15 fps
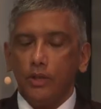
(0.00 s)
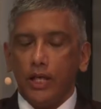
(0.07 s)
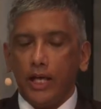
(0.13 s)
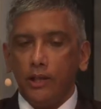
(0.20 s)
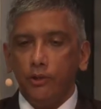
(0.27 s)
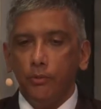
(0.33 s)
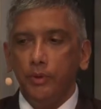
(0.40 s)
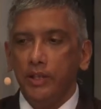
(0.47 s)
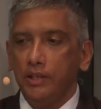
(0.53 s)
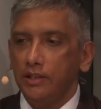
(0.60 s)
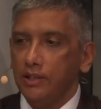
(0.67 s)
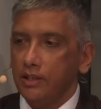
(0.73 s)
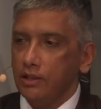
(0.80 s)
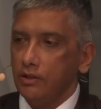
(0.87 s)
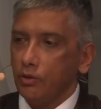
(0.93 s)
at the
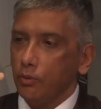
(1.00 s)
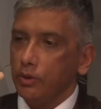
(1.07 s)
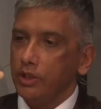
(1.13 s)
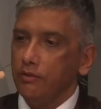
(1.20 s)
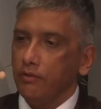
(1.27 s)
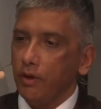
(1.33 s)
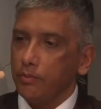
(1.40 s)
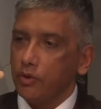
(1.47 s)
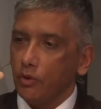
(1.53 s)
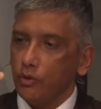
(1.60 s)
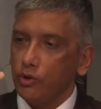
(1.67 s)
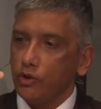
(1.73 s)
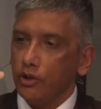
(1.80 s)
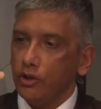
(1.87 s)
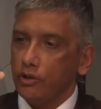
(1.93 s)
PTC, so we develop
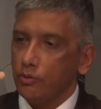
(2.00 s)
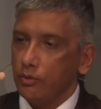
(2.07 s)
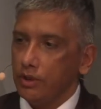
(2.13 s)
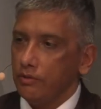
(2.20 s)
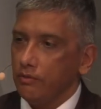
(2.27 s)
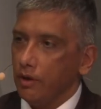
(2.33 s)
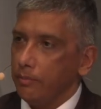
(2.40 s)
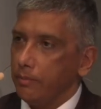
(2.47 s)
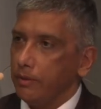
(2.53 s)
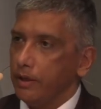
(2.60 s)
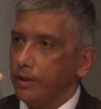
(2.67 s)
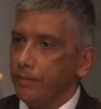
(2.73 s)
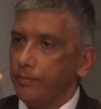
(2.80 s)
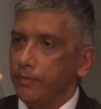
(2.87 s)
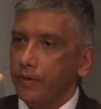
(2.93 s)
solutions. We develop
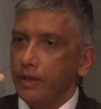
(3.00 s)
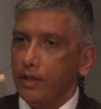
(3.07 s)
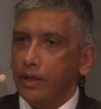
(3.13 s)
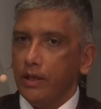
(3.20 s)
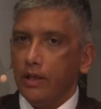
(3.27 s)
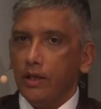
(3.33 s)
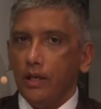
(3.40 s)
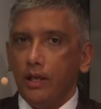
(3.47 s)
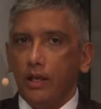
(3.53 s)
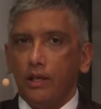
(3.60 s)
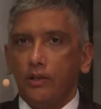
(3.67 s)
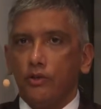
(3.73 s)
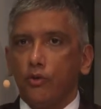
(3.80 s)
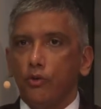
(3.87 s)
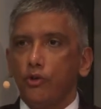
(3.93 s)

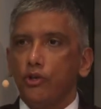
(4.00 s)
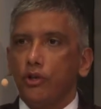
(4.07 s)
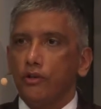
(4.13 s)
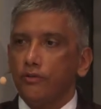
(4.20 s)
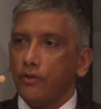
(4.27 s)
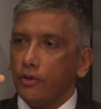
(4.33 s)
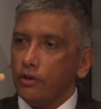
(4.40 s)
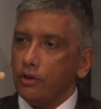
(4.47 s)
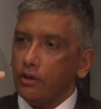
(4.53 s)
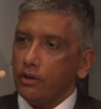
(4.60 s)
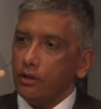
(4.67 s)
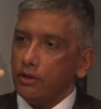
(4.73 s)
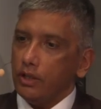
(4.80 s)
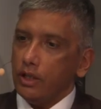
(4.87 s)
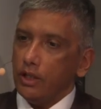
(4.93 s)
solutions for
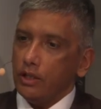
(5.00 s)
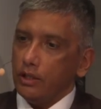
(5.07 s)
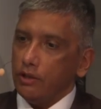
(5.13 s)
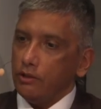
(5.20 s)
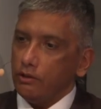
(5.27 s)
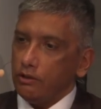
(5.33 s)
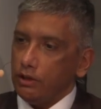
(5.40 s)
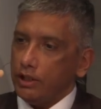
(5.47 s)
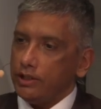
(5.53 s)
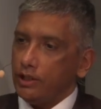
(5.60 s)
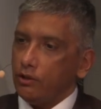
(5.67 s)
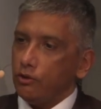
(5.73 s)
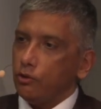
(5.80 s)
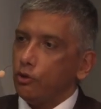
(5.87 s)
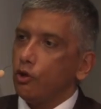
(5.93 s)
the let's say
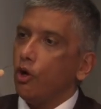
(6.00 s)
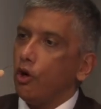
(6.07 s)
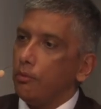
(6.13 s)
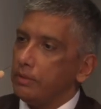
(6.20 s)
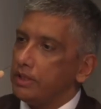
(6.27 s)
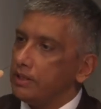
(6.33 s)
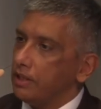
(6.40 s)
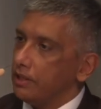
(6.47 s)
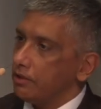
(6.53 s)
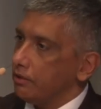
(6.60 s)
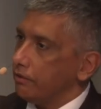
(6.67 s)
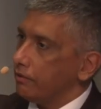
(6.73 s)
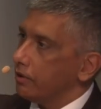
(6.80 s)
the core business of